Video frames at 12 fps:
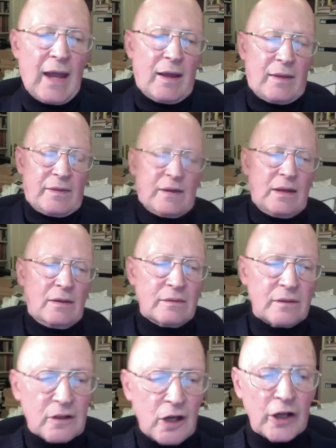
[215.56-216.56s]
the
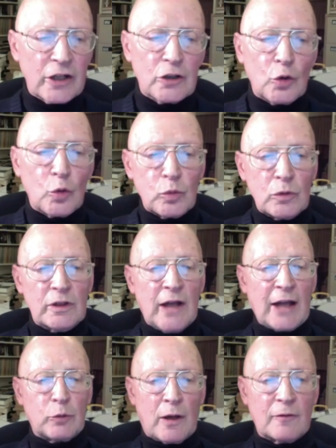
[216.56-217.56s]
conical
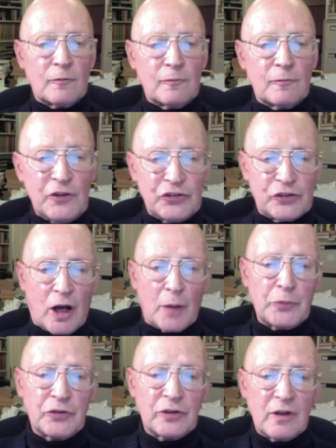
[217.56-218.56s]
lightweight
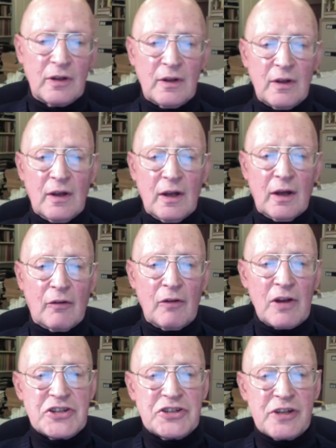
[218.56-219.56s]
Fiztops are
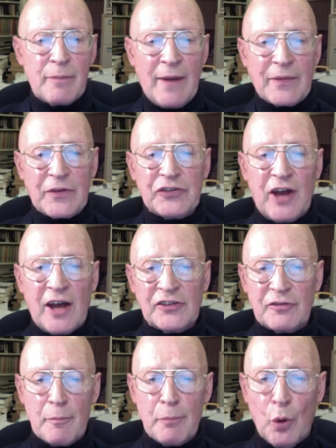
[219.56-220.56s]
each about the size of a
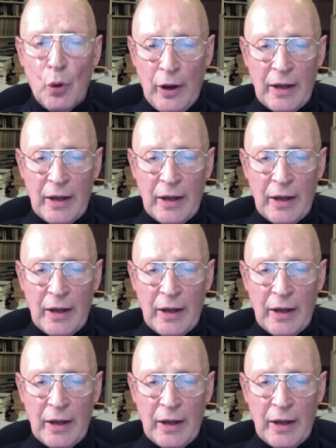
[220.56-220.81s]
buoy.